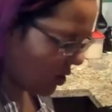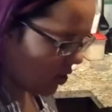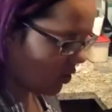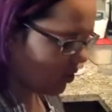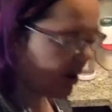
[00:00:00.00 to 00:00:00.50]
you
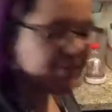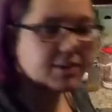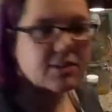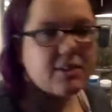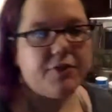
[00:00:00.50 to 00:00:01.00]
know, you
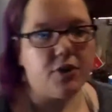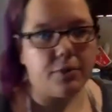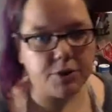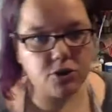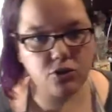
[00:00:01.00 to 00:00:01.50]
obviously fill up
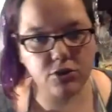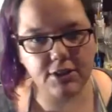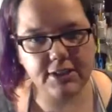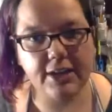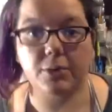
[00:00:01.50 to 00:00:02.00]
the juice
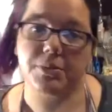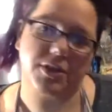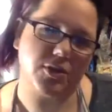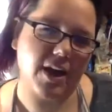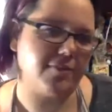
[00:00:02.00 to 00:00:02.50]
container, but then
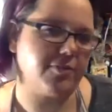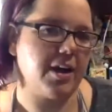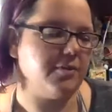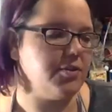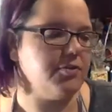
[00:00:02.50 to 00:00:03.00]
you have
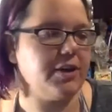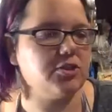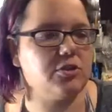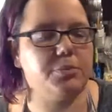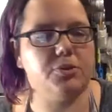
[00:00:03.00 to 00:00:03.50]
kind of the
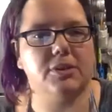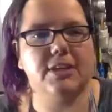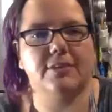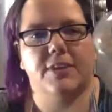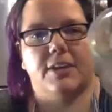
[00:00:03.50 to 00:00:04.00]
vegetable
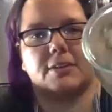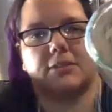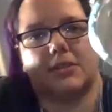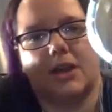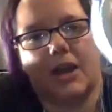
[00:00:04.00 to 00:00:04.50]

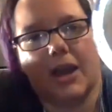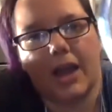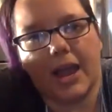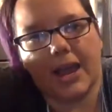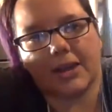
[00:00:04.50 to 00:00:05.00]
leavings.
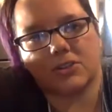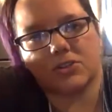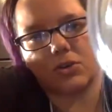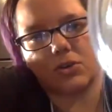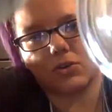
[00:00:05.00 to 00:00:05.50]
And
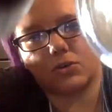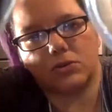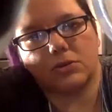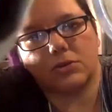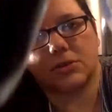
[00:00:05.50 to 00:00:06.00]
so
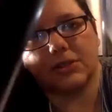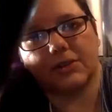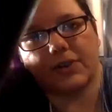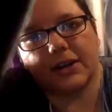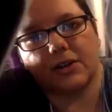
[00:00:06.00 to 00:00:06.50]
let's see
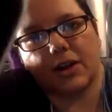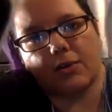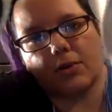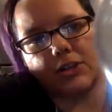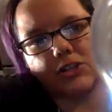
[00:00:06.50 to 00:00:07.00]
if I can not
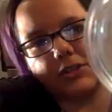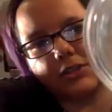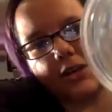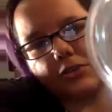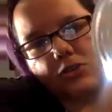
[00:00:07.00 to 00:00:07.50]
wash this
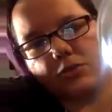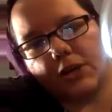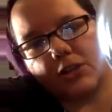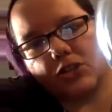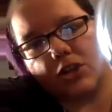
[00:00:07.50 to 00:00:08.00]
out too
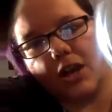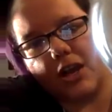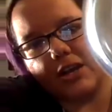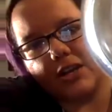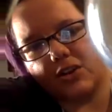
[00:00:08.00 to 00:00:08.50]
much.
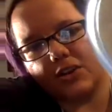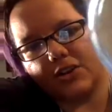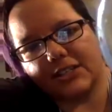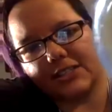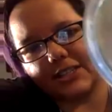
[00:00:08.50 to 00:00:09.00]
You know, you
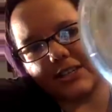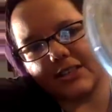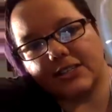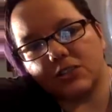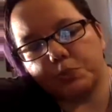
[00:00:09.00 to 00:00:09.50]
can see
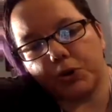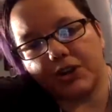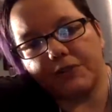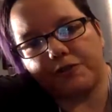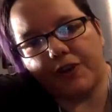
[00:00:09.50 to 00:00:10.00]
this is pretty
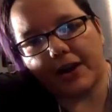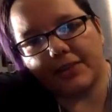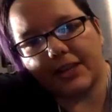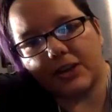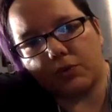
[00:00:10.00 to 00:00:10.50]

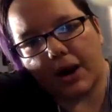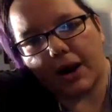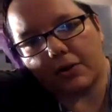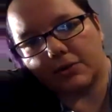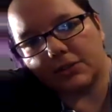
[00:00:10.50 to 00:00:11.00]
finely
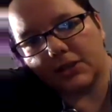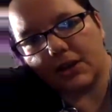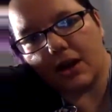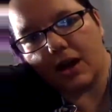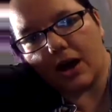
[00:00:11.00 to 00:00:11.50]
ground,
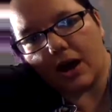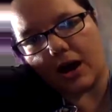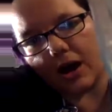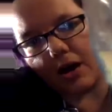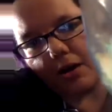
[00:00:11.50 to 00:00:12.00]

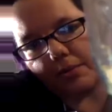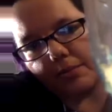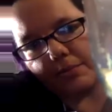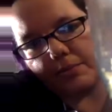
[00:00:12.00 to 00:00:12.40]
um,